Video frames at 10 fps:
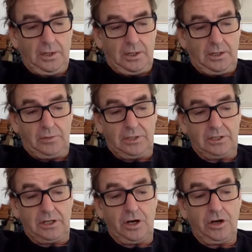I went
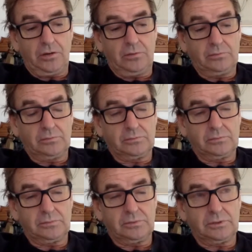at home
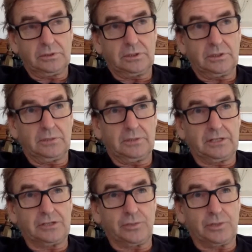
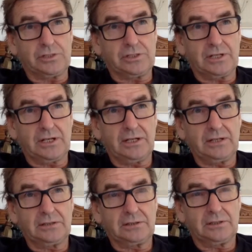against Red
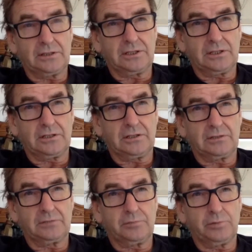Star. I think
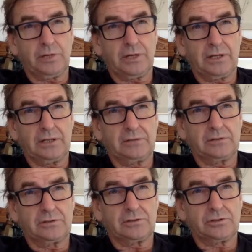I played
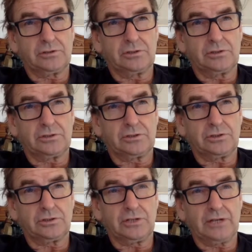
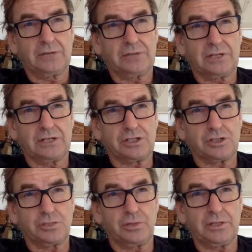2 games against
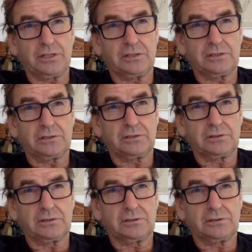Split,
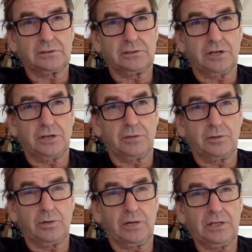home and
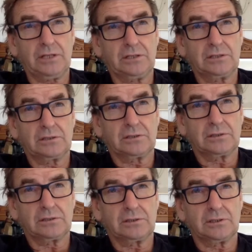away.
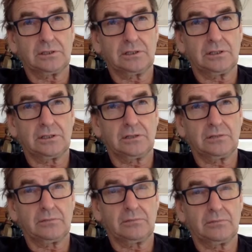
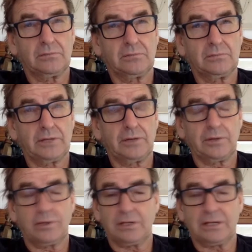They were
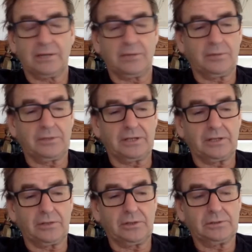in it. I can't remember the
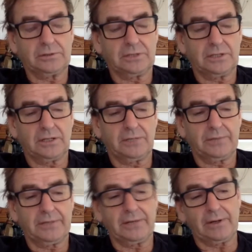other one.
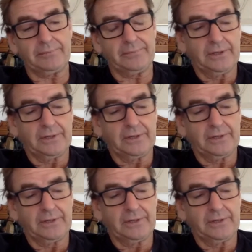Anyway.